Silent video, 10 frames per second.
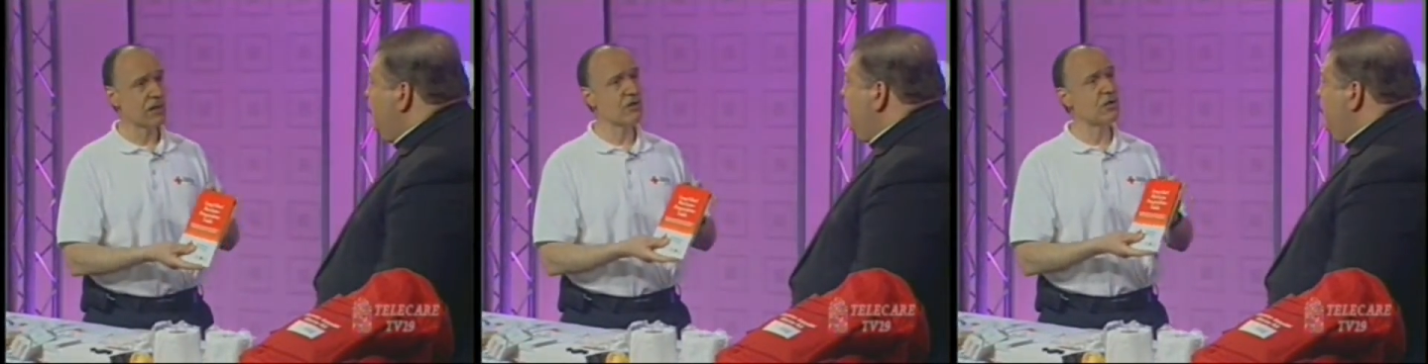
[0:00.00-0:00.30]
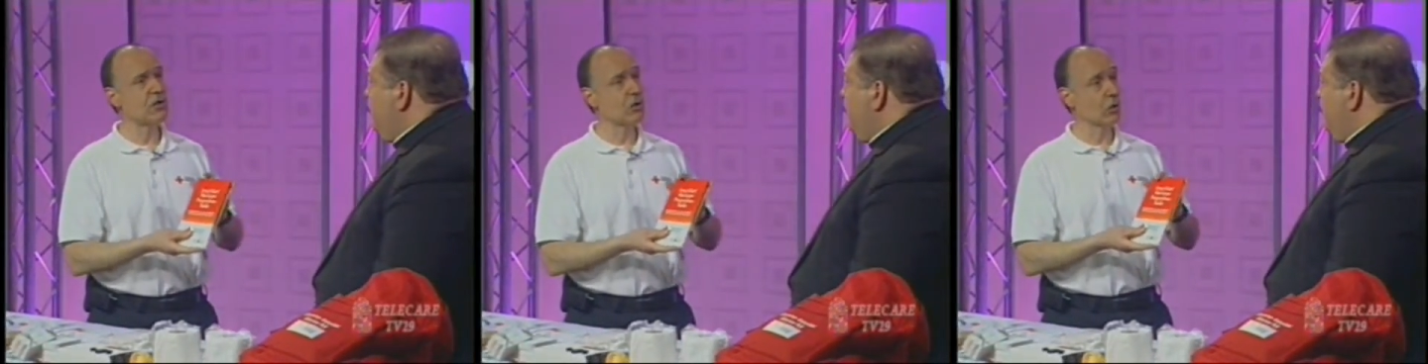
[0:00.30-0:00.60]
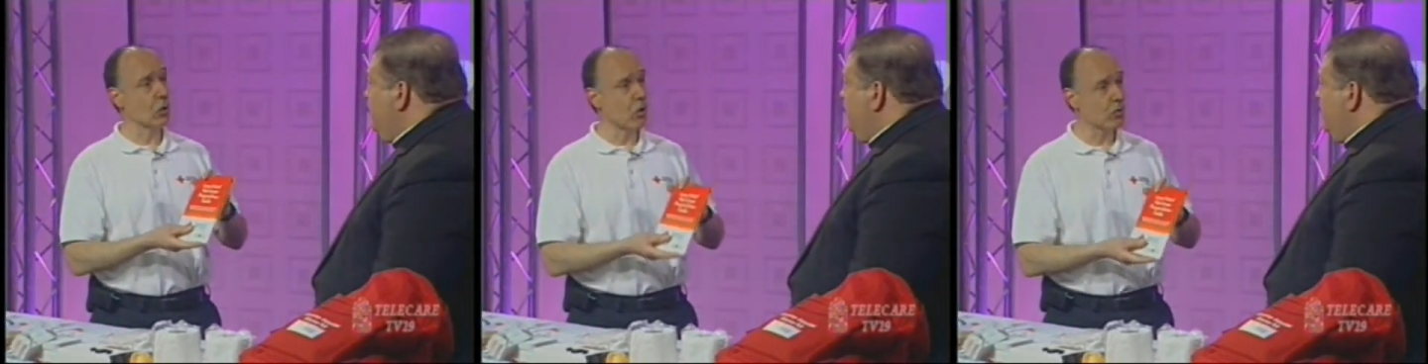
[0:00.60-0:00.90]
Listen to your
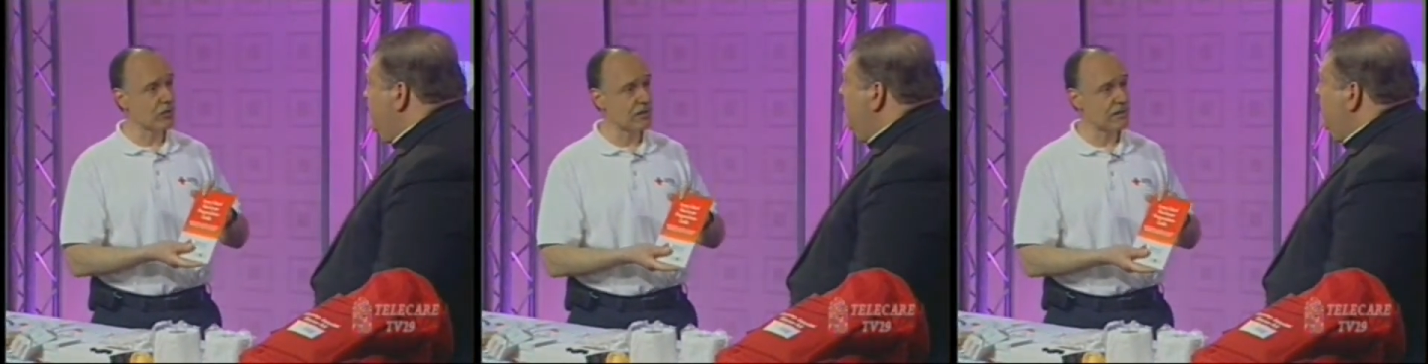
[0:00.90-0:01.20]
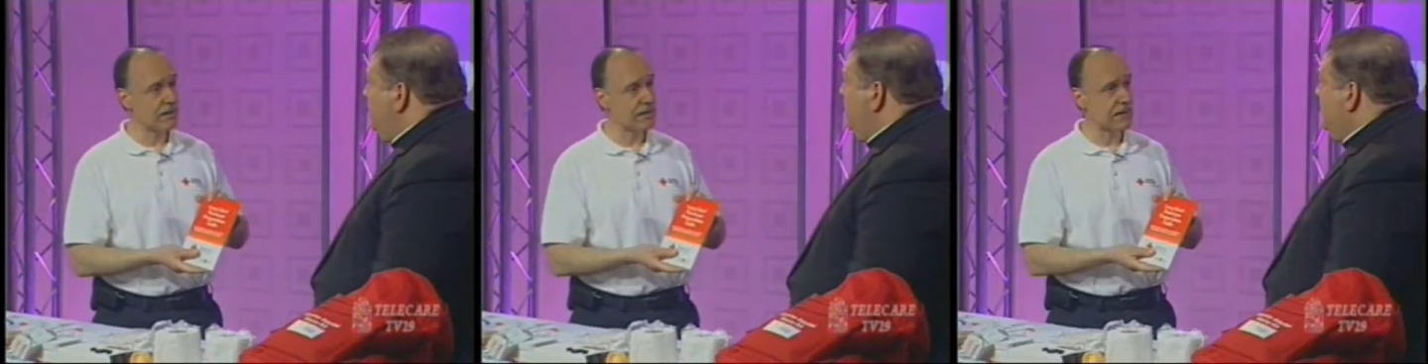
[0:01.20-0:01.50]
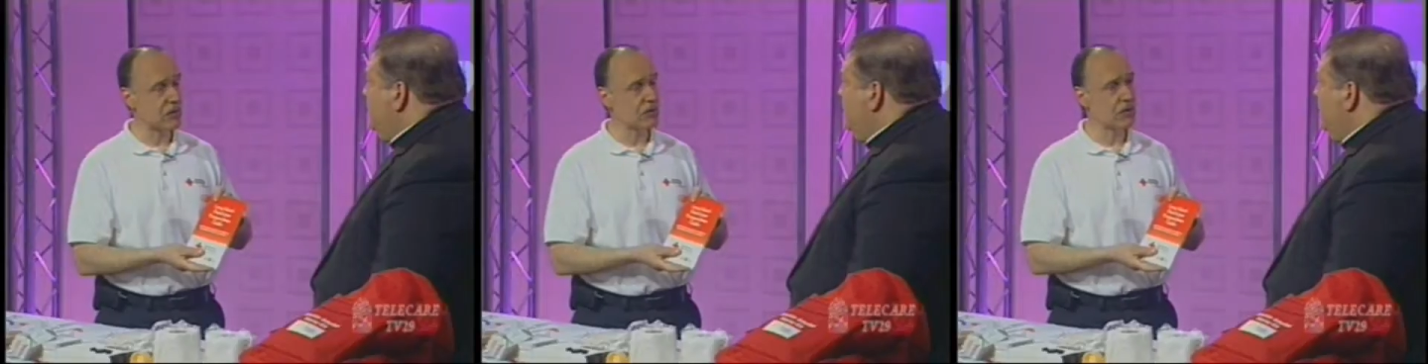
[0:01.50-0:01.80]
local TV
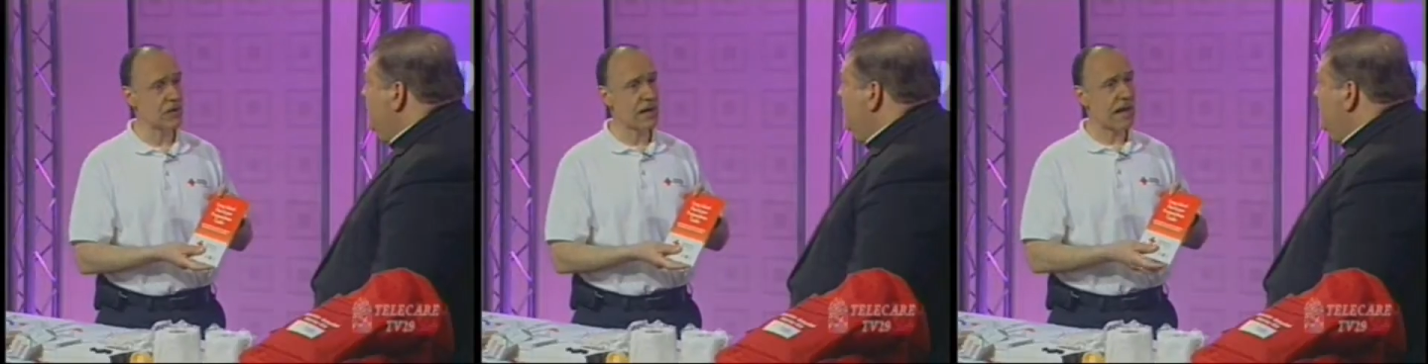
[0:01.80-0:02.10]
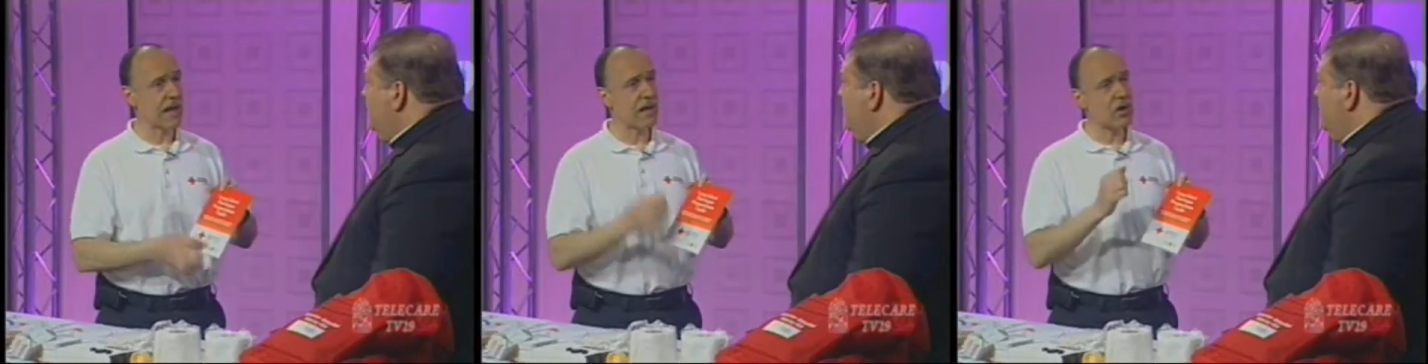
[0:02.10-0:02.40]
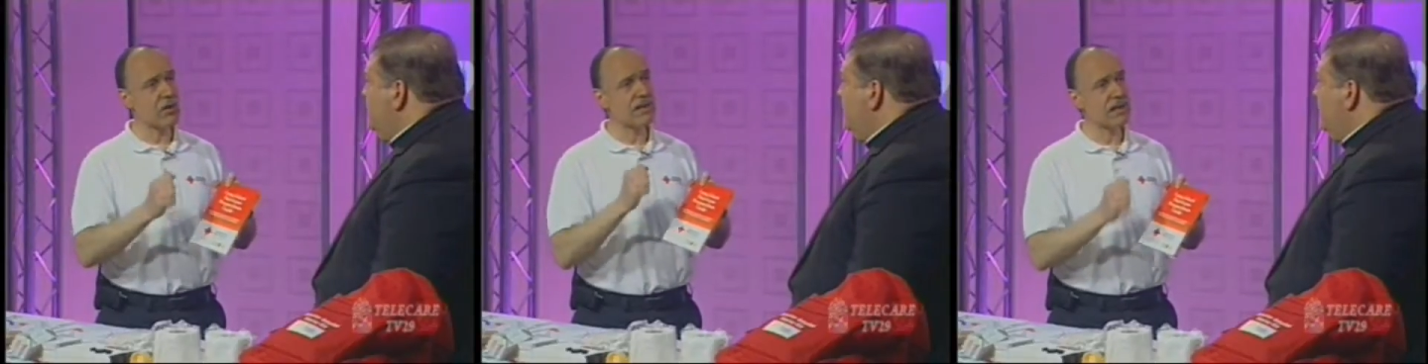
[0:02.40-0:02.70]
stations, and they're
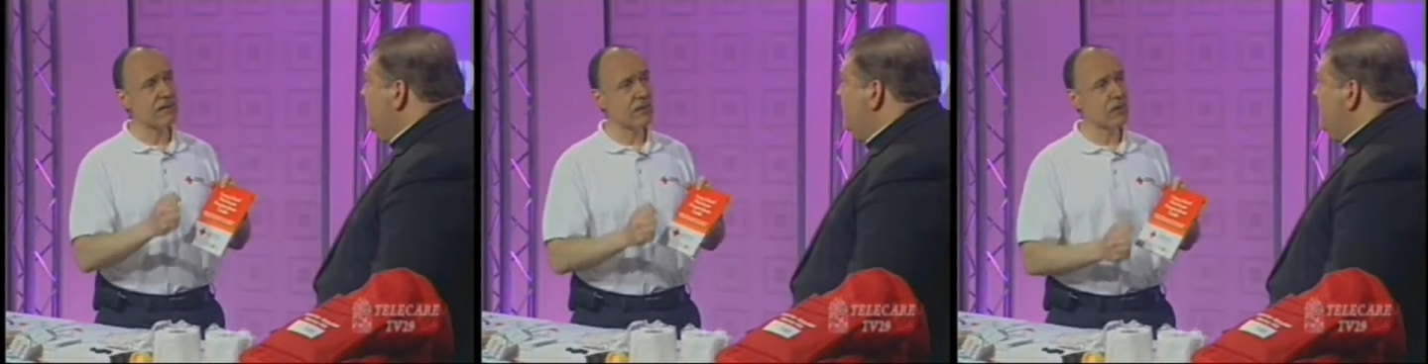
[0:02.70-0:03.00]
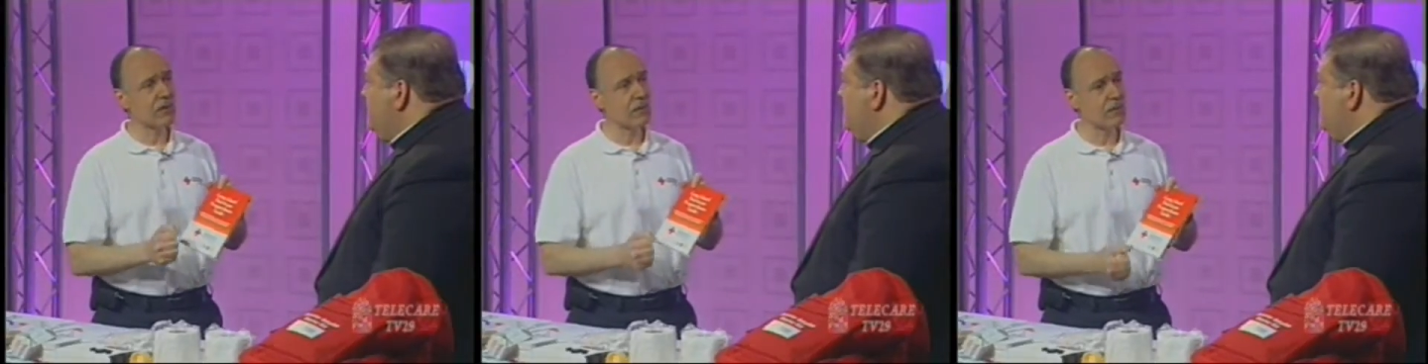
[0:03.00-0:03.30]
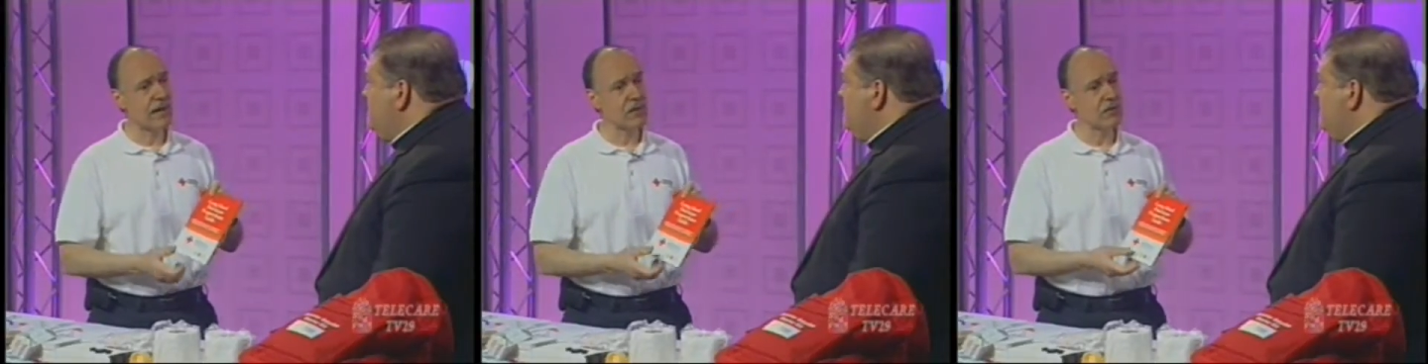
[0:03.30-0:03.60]
going to be giving you
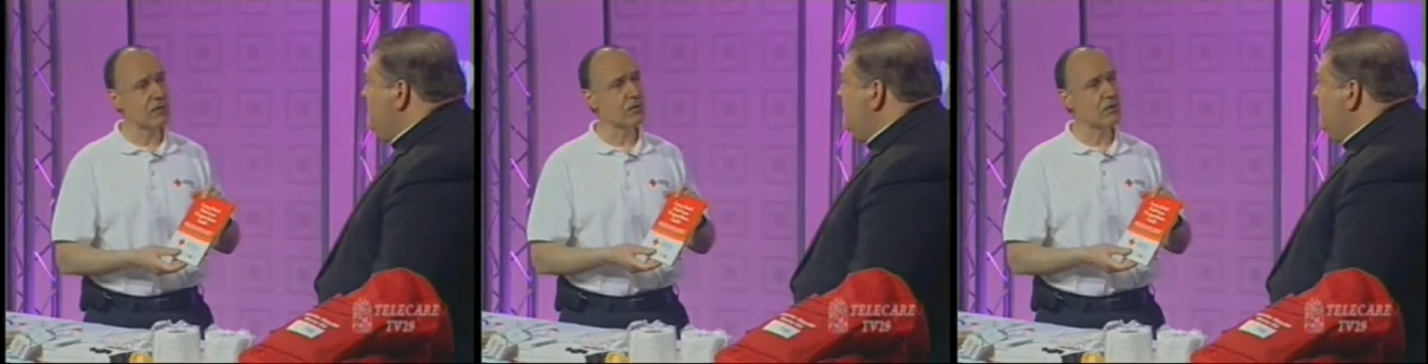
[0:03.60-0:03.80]
information.